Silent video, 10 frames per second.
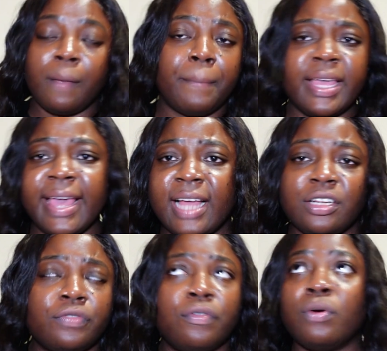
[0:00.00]
but yeah, I
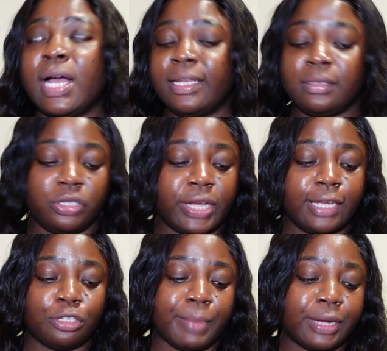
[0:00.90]
just thought I need to
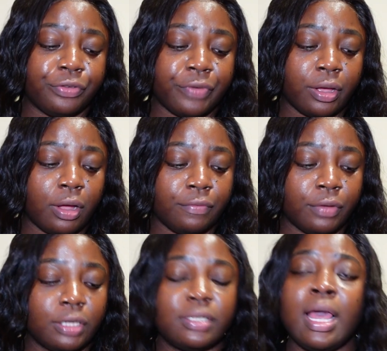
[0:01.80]
change my duvet
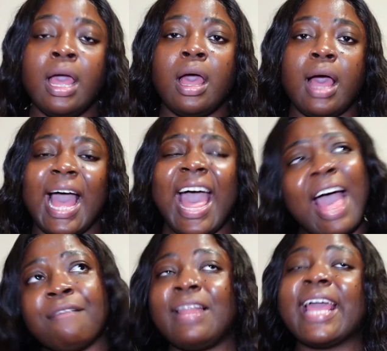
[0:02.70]
covers. I
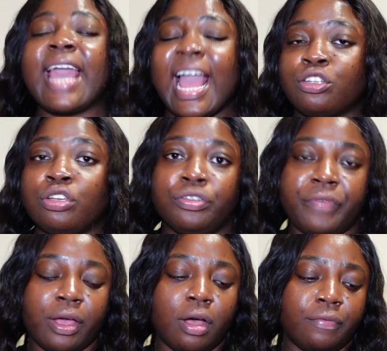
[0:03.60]
have like extra
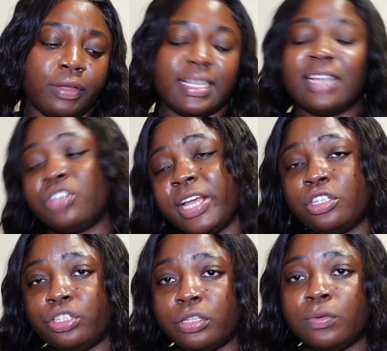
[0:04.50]
duvet covers and
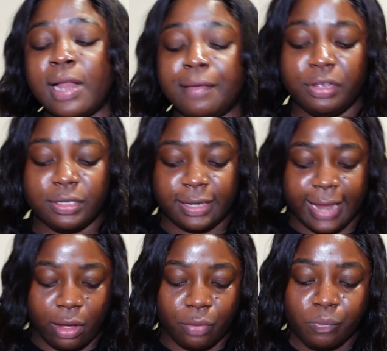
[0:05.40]
change this one using
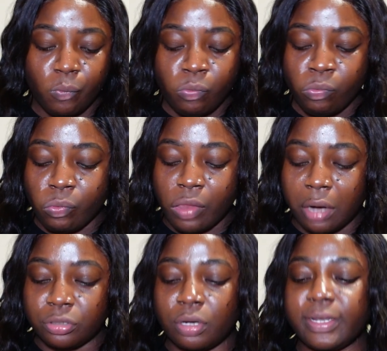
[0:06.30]
now.
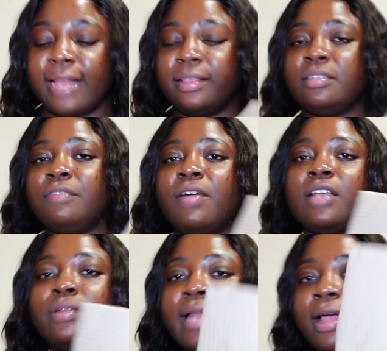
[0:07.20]
So yeah, this is the
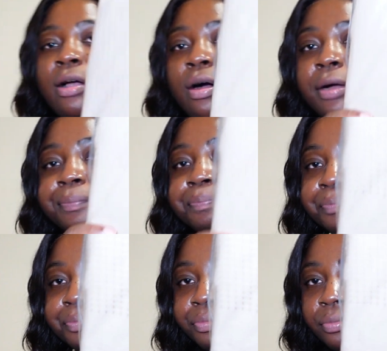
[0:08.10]
first one I got.
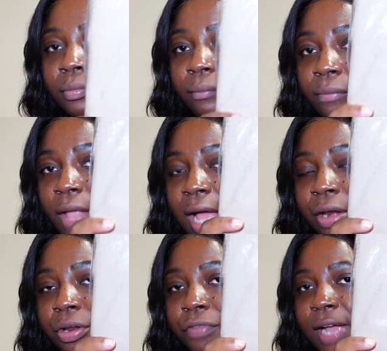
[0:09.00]
I
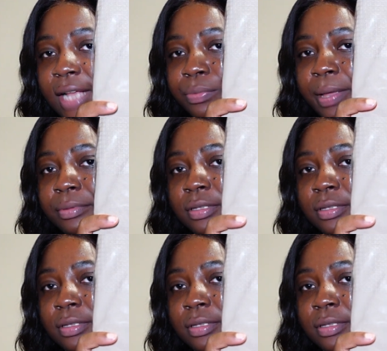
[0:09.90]
don't know if you guys will be able to